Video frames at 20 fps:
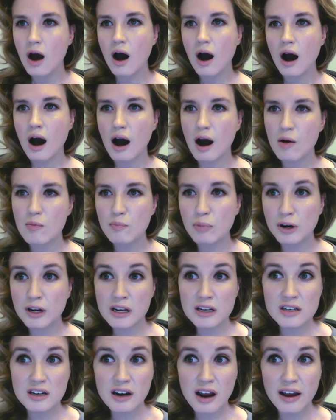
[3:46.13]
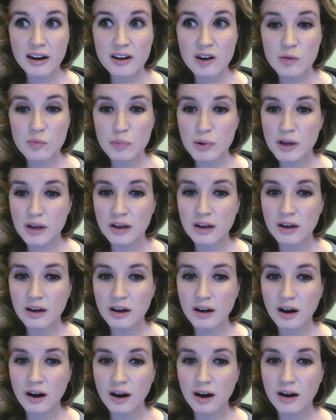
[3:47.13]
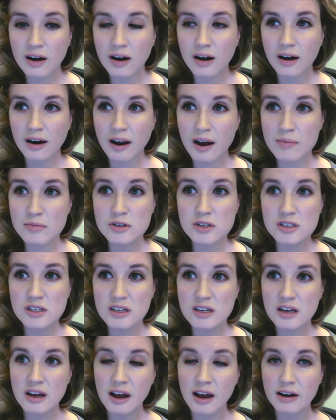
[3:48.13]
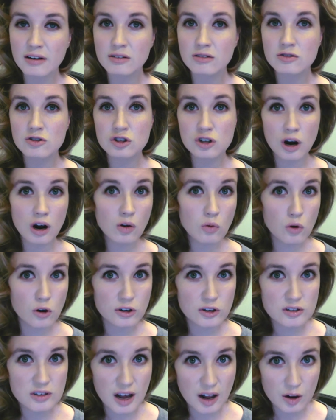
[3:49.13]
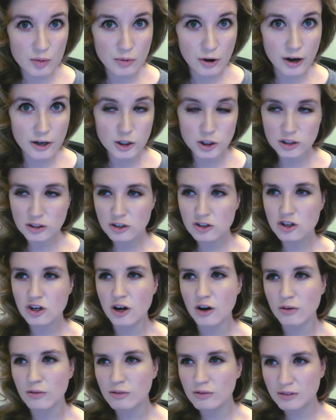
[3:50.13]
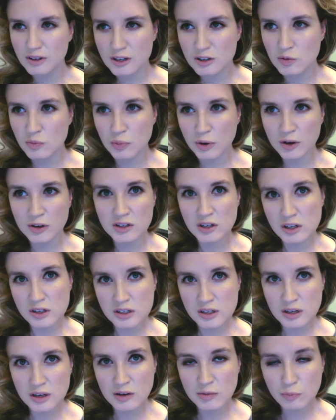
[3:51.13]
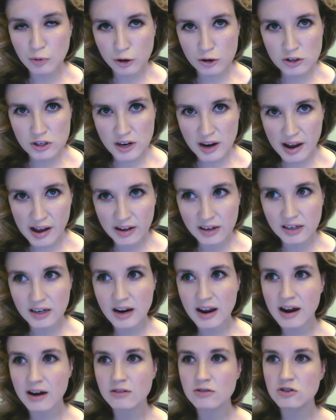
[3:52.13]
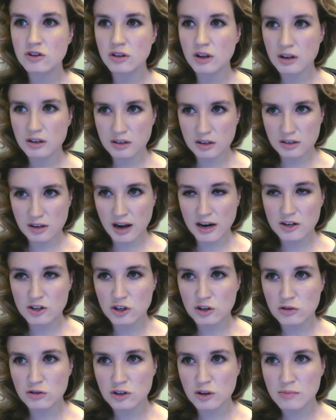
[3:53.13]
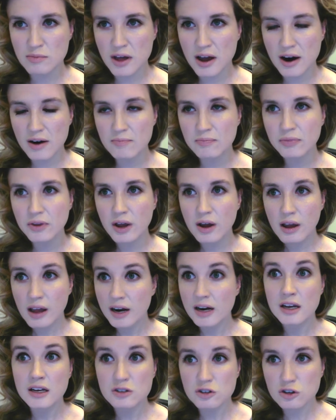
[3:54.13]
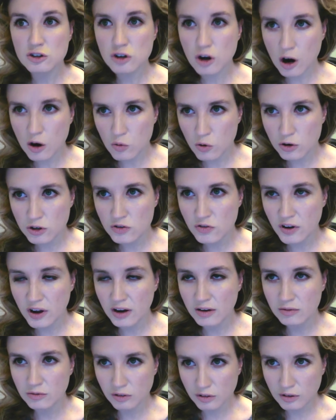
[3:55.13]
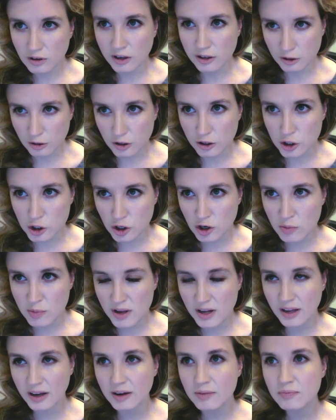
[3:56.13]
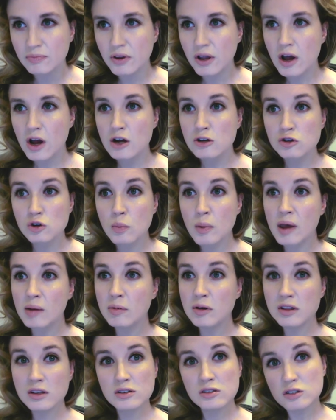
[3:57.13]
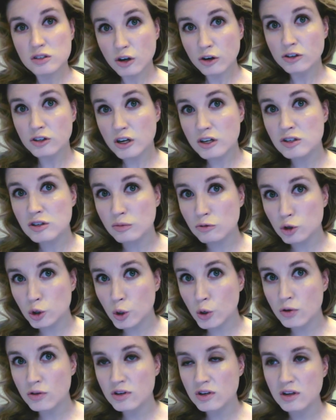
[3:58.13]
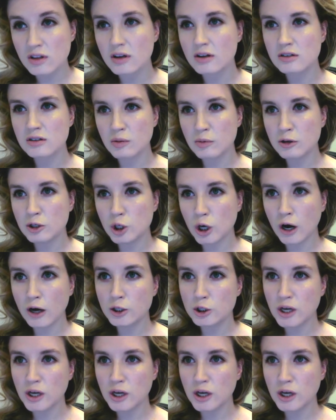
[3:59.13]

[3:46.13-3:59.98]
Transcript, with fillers: But he did end up being an MC at Star Wars Celebration because, you know, he's a big Disney personality now, so they decided to use him there. And he is a Star Wars fan, legitimately. So maybe there is some truth to this. I mean, Josh